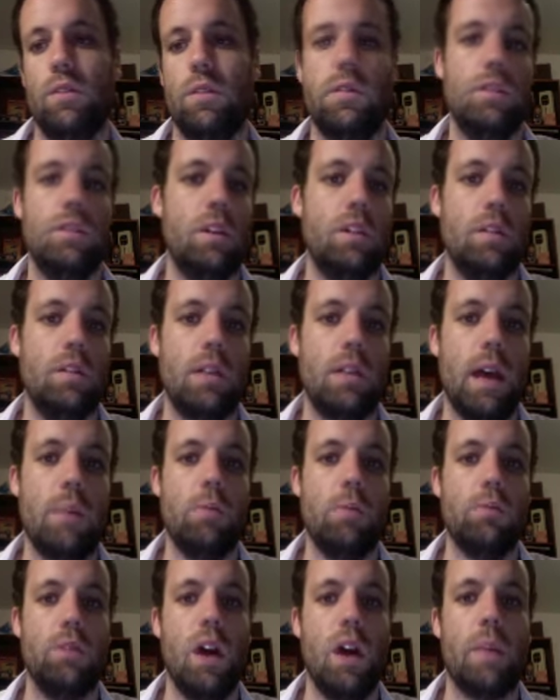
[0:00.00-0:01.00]
It's, you know,
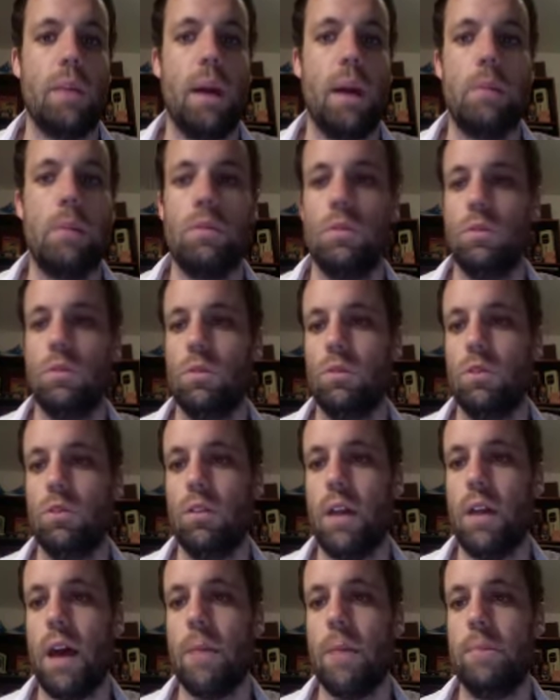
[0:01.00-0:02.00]
Apple Time Capsule will
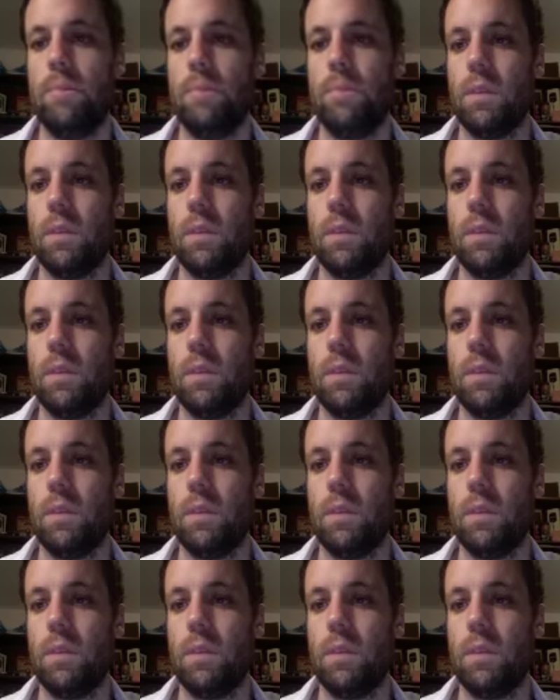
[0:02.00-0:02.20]
do that.